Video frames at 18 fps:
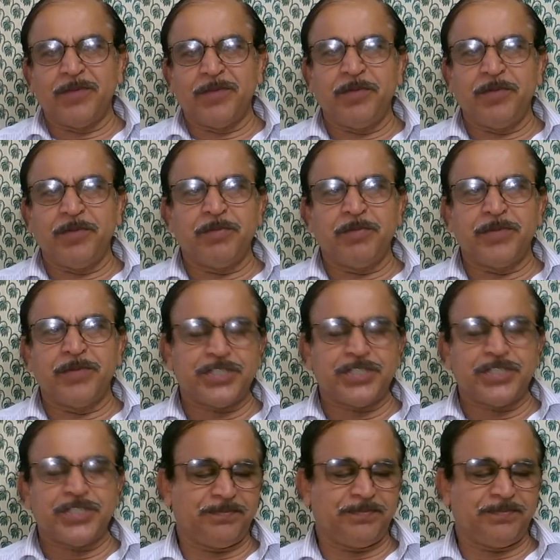members,
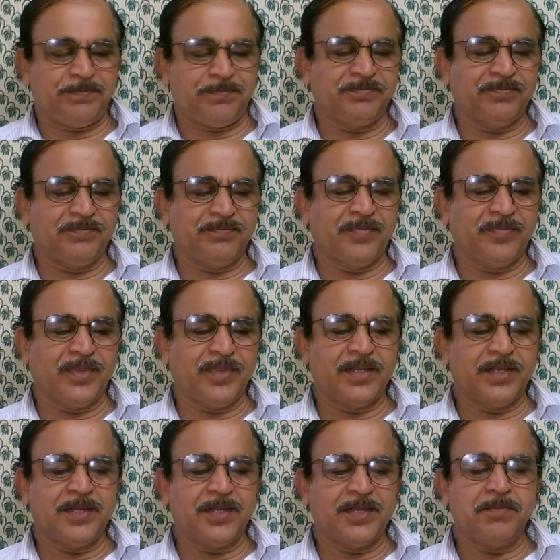
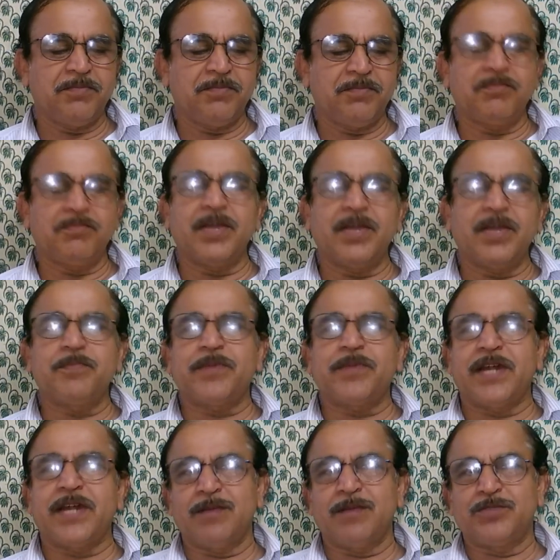my
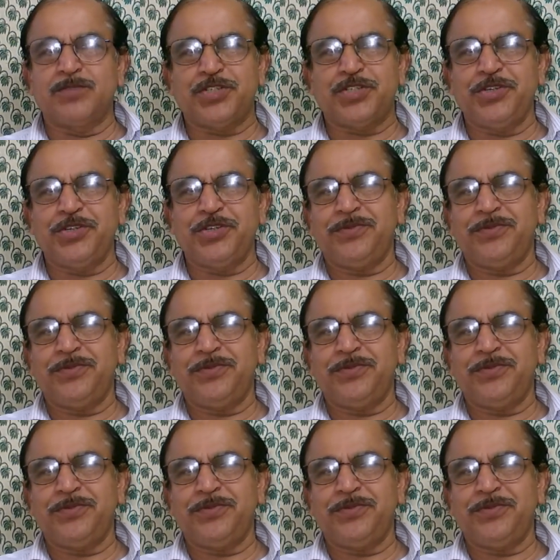pranams to you.